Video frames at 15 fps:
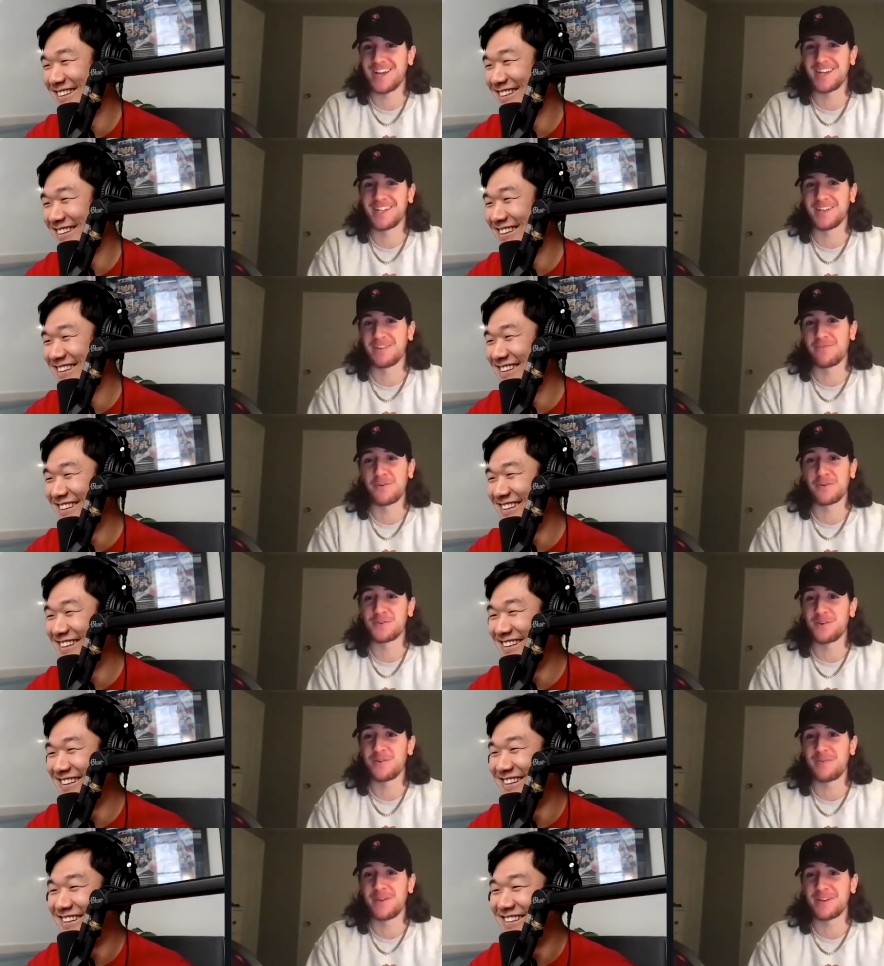Speaker 1: had like first
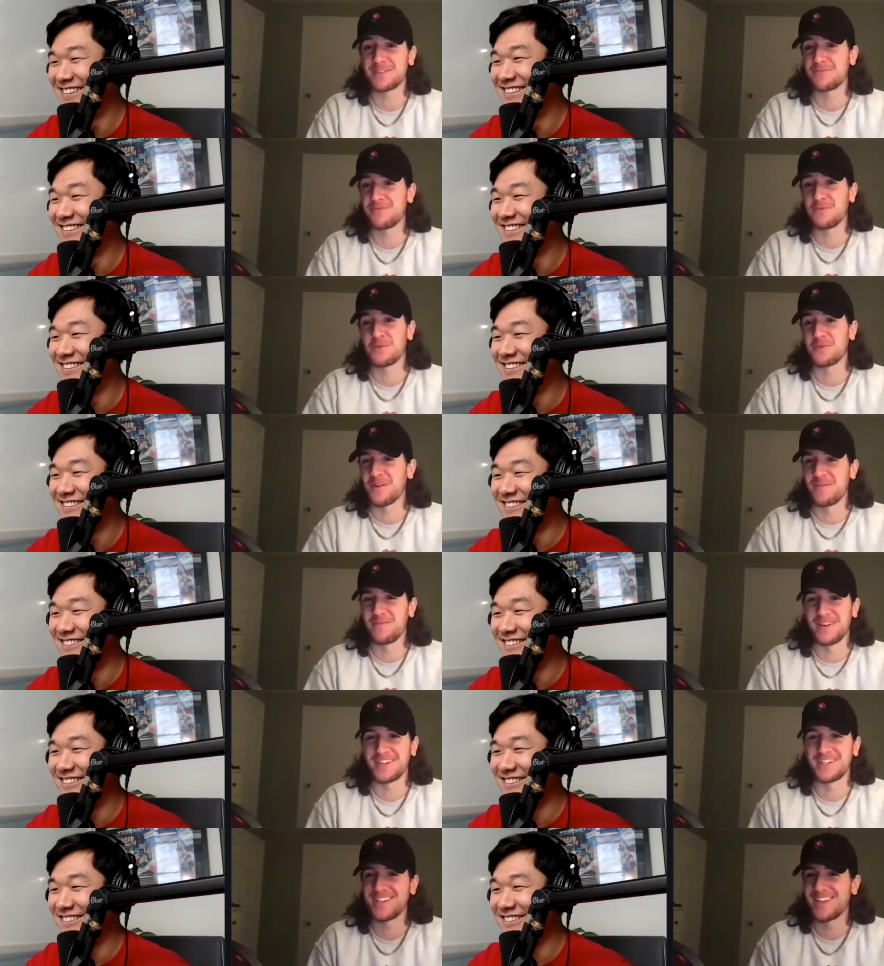round picks and fourth round
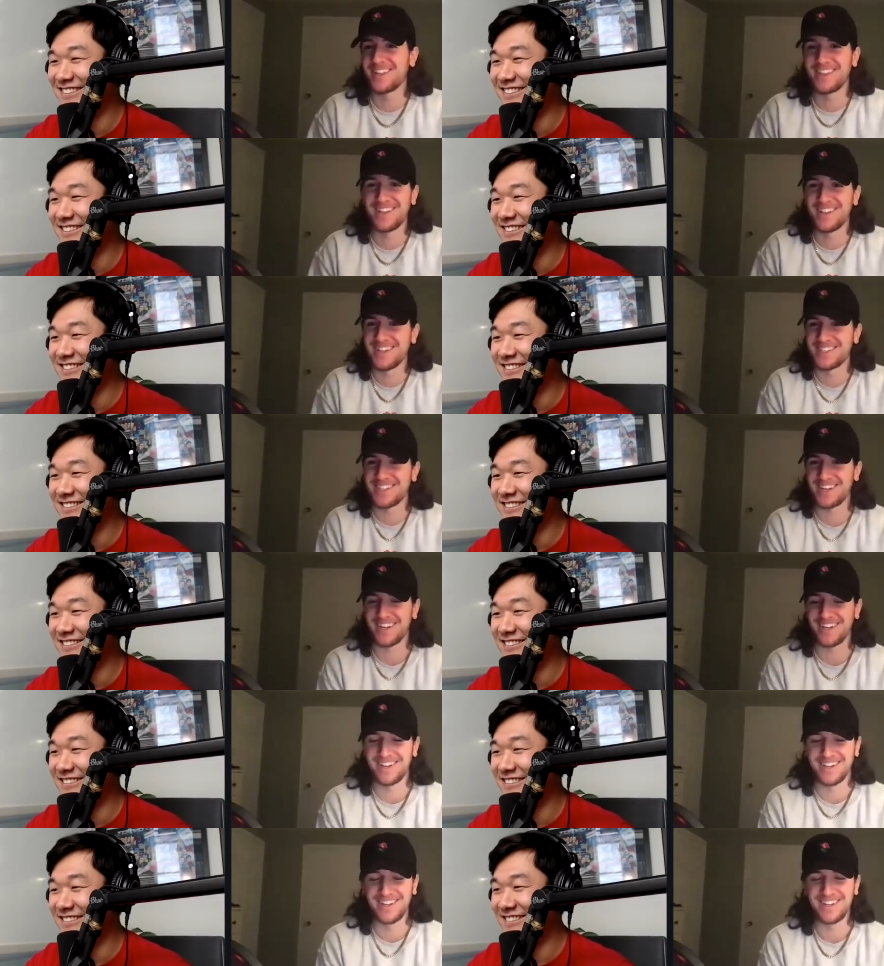picks, nothing in the
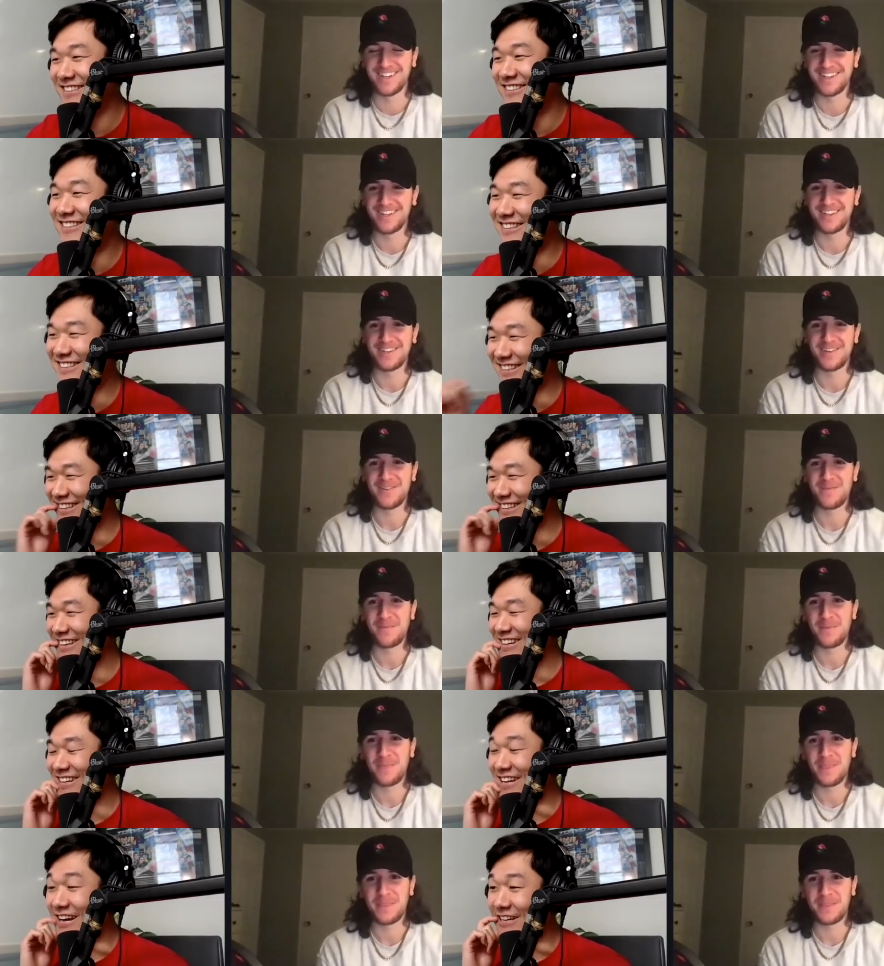second.
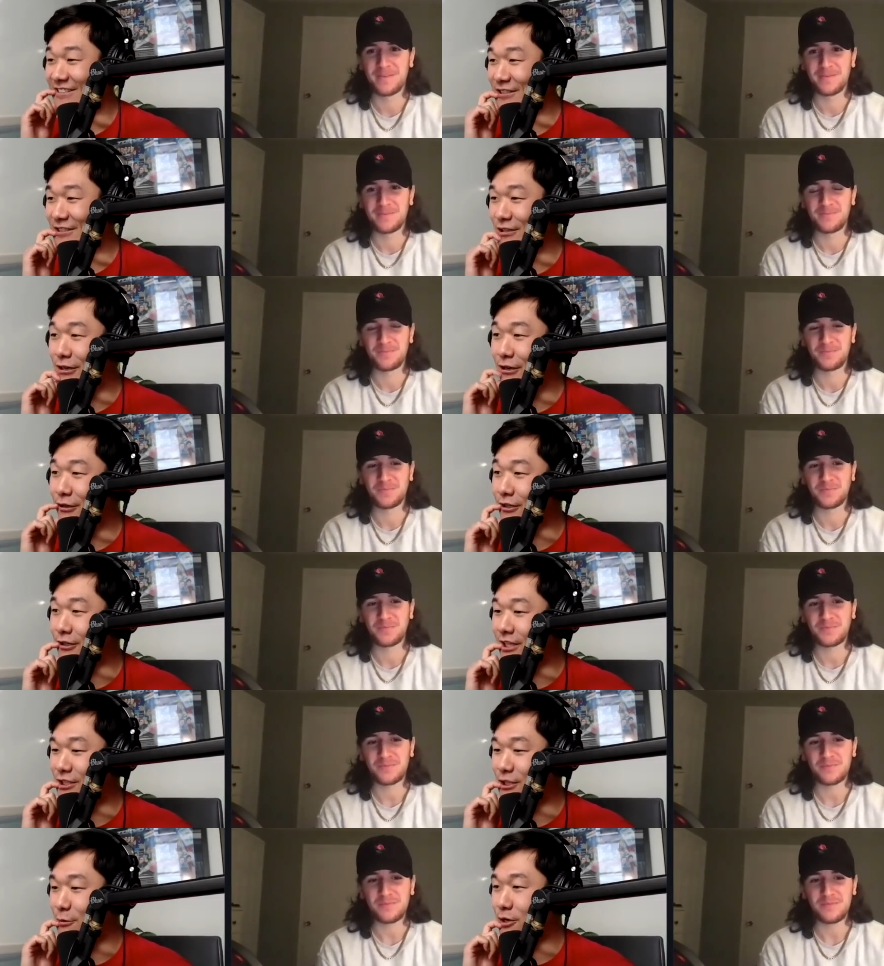
Speaker 2: Yeah. So look,
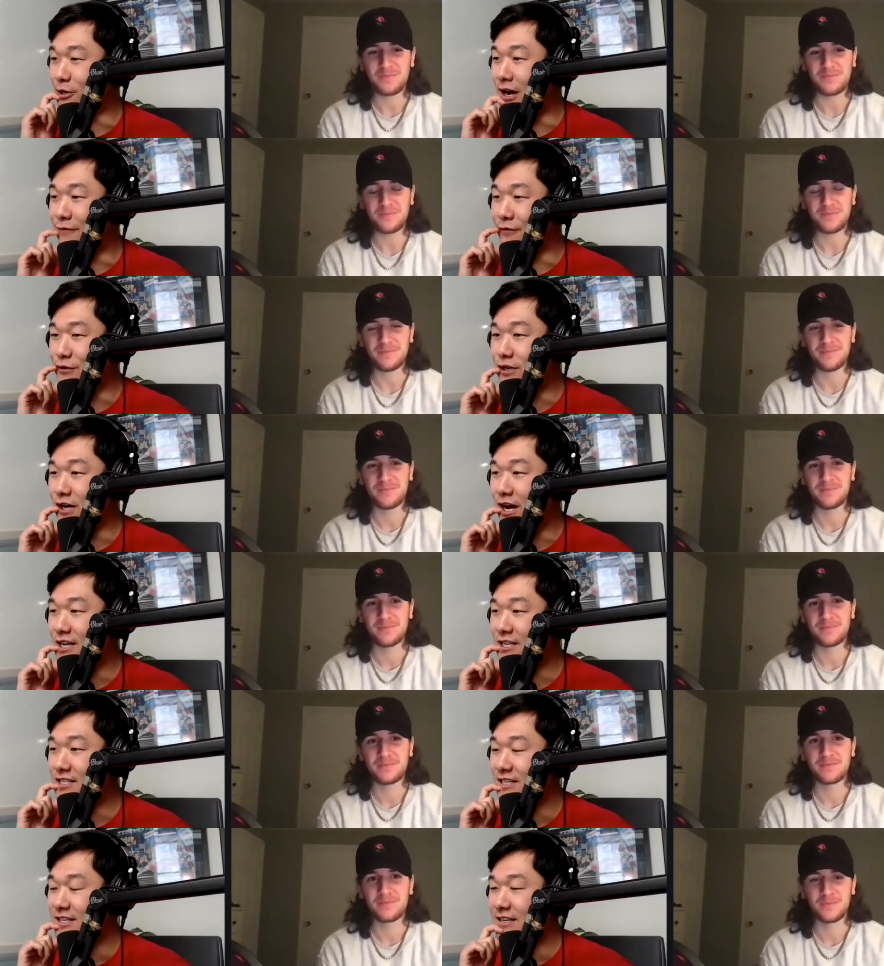that's all we got for you guys.
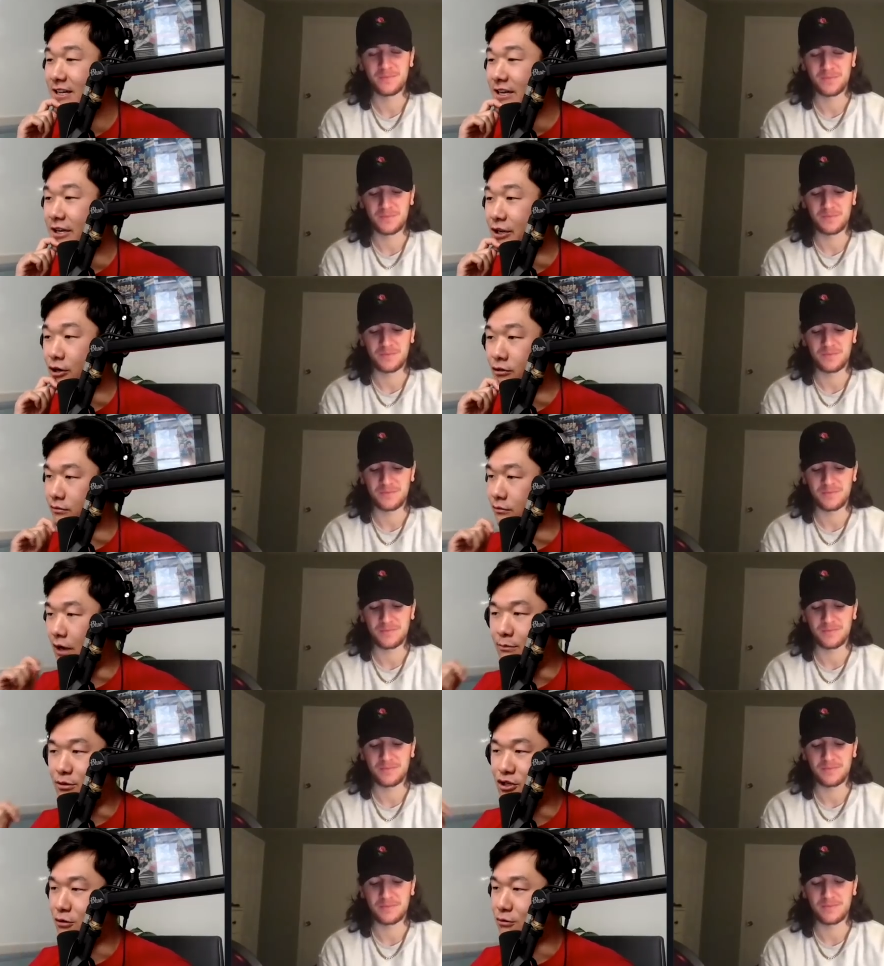You know, I'm
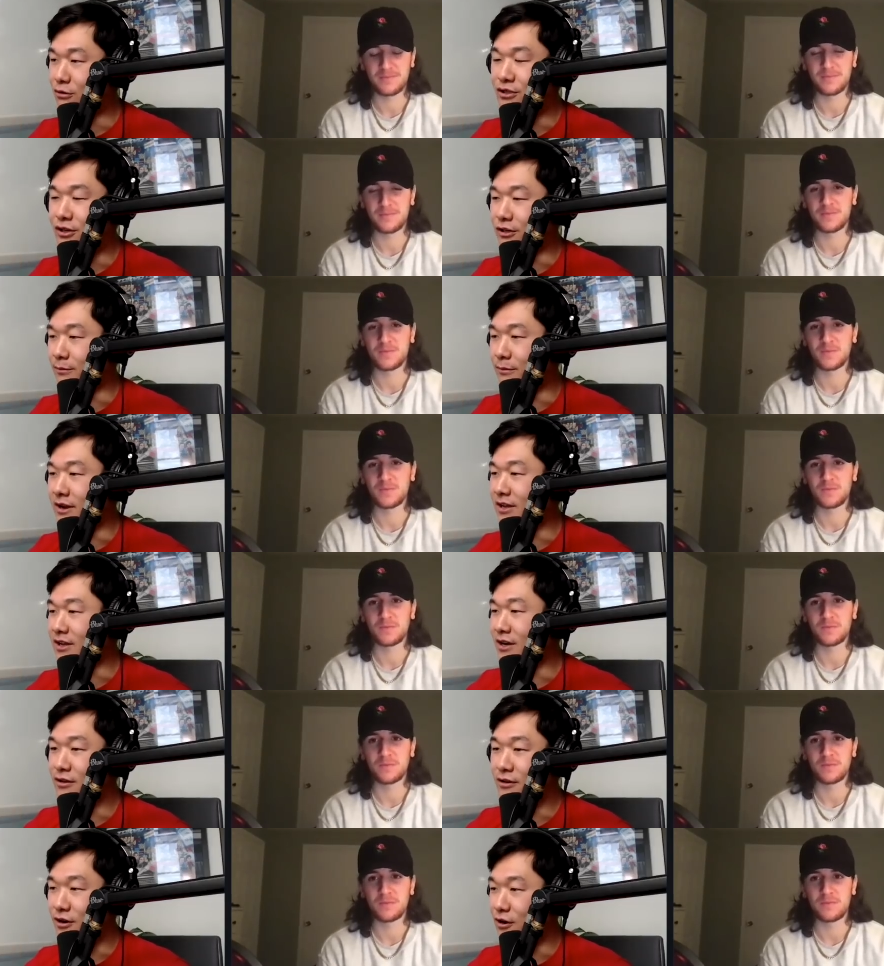sure we took many
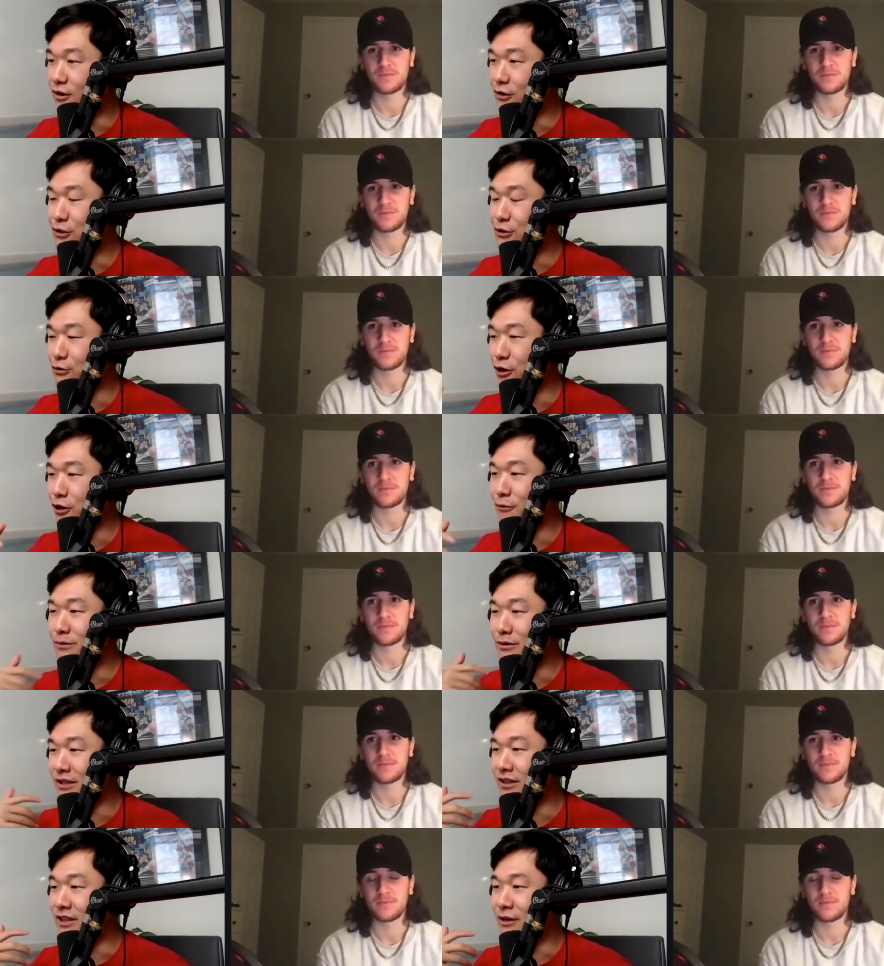other L's throughout, but I
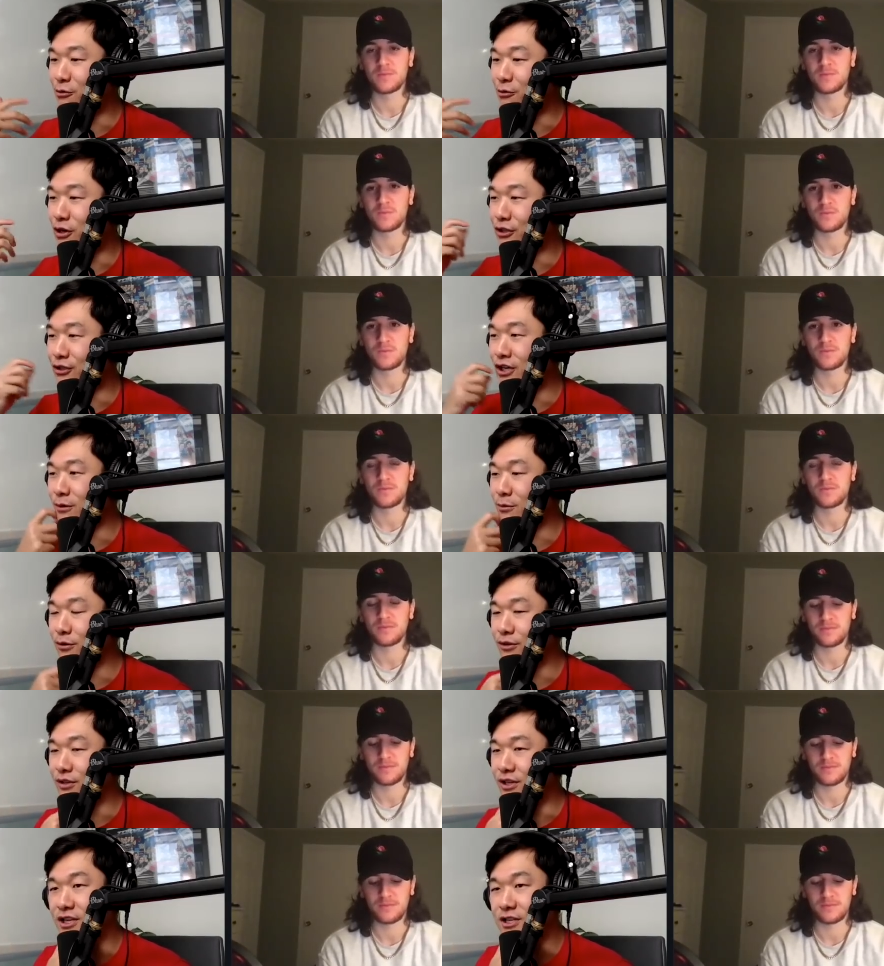think we want to talk about
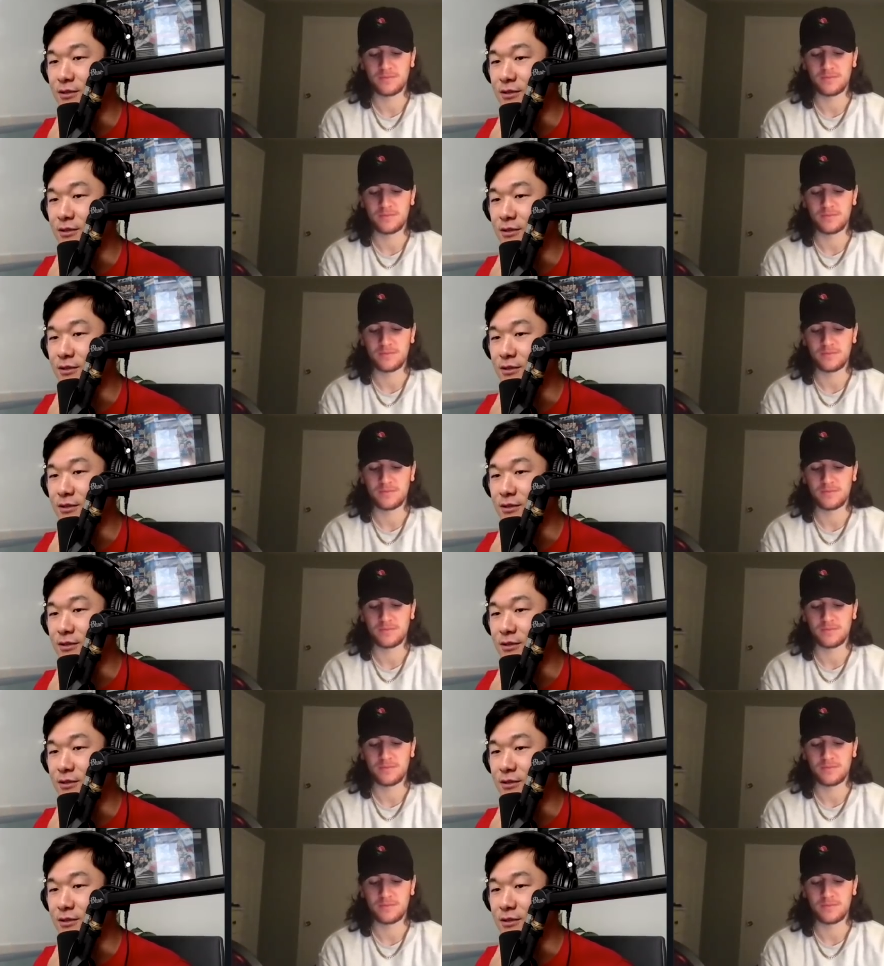these